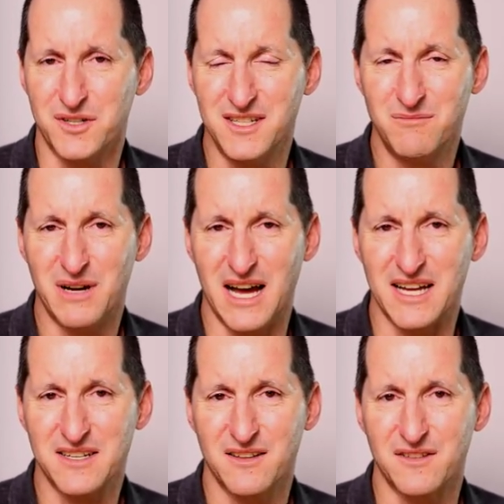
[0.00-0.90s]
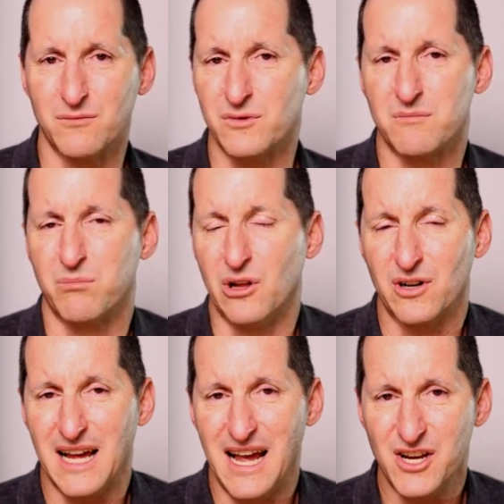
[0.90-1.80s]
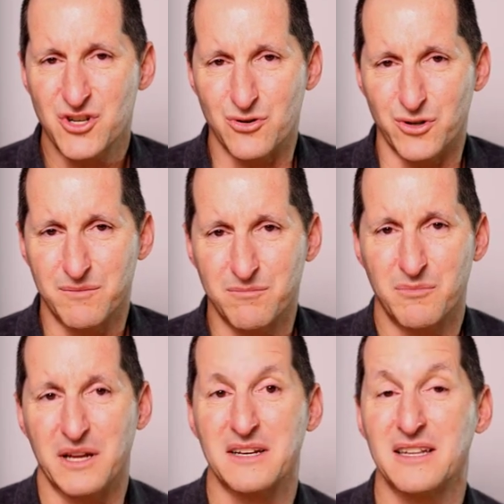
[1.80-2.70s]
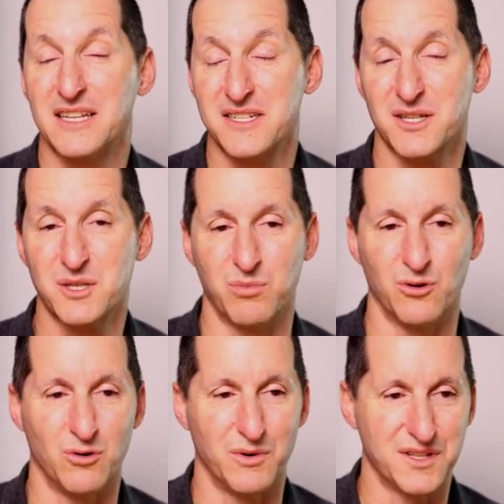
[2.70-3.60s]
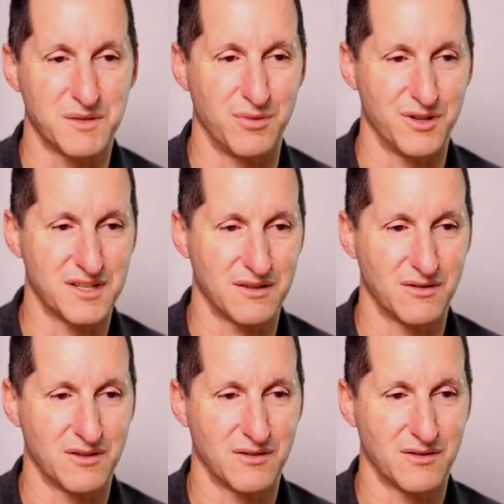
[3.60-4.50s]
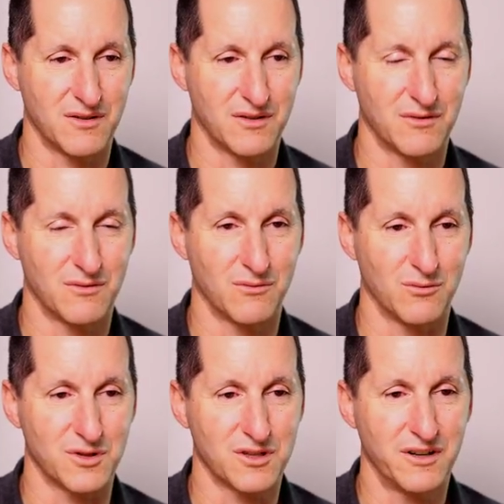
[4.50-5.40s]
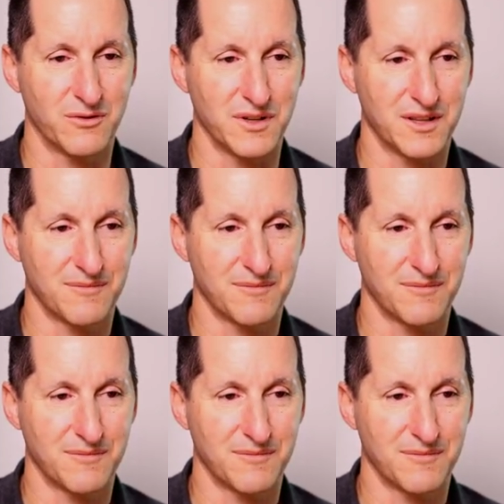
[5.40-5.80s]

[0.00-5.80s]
in part that would block a hash join. But let's explore what this person was going with.